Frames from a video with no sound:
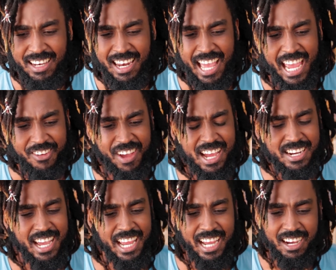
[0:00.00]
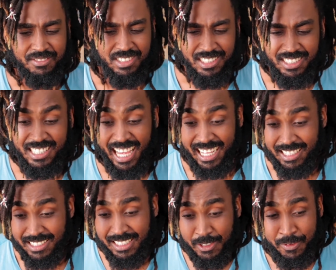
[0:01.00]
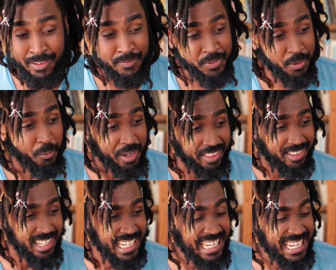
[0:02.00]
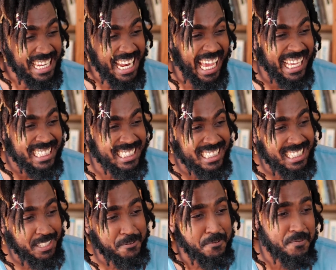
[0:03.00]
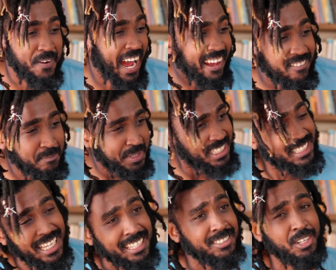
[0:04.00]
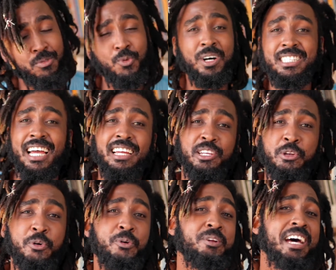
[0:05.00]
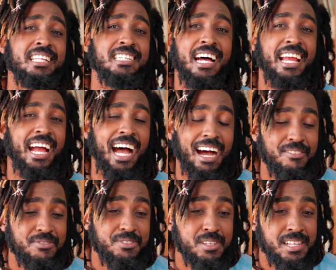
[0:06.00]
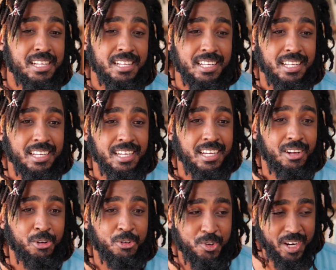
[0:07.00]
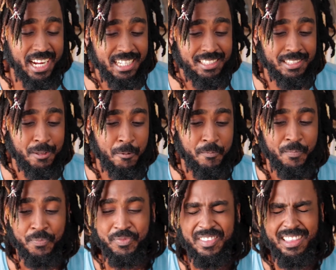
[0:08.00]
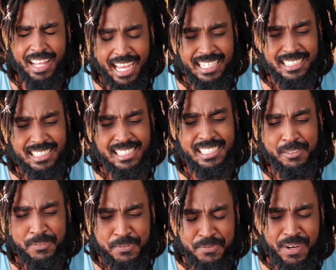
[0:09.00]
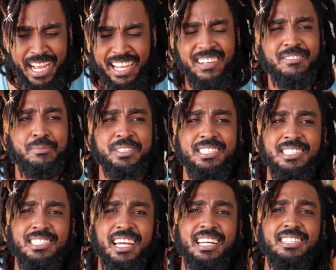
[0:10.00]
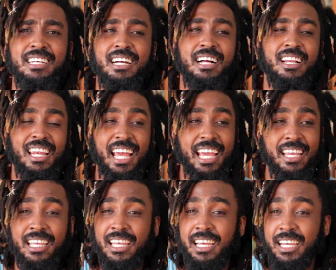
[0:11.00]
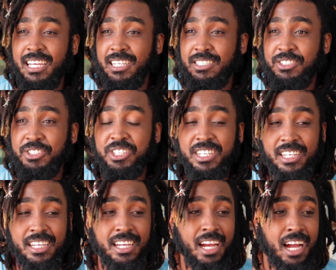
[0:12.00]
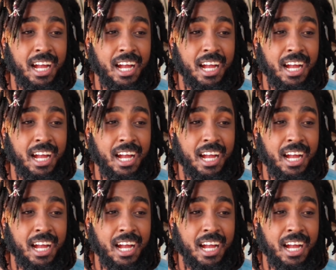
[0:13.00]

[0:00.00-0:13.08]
life, and I have dealt with 95% of what I know that I have. Right? 95%. Like, she